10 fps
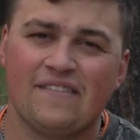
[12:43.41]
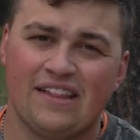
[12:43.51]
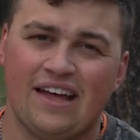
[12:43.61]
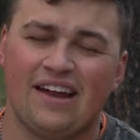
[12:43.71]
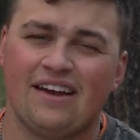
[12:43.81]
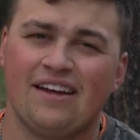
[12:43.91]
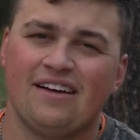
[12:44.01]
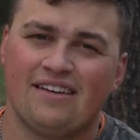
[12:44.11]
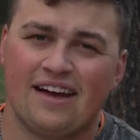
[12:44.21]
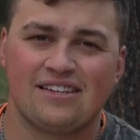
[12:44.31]
And then
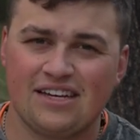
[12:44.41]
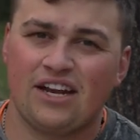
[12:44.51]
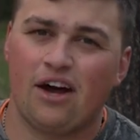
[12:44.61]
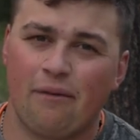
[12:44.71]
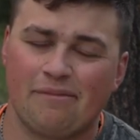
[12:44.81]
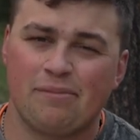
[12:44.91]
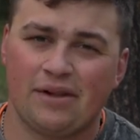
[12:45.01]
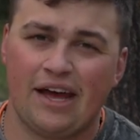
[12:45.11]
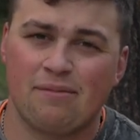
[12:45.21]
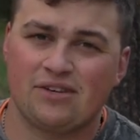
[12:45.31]
next thing you know, I'm gonna be
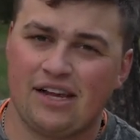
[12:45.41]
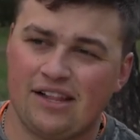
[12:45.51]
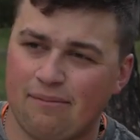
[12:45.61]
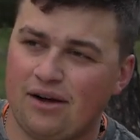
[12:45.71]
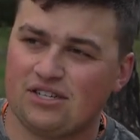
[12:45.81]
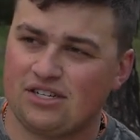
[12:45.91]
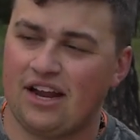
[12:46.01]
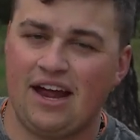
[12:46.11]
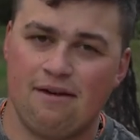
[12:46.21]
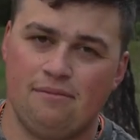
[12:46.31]
blamed, and Elon Musk is
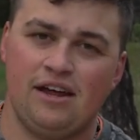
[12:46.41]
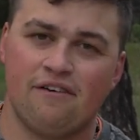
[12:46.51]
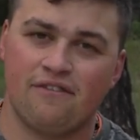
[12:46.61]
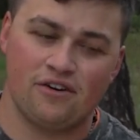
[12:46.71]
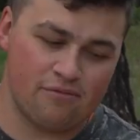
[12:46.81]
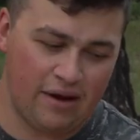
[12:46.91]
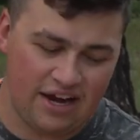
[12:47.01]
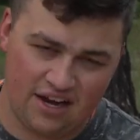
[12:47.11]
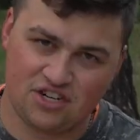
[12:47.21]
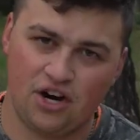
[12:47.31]
gonna hate me for
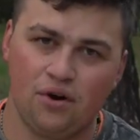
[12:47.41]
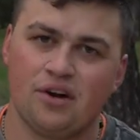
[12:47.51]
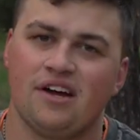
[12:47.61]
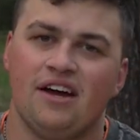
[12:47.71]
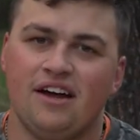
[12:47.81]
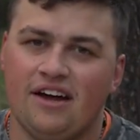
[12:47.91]
making a joke.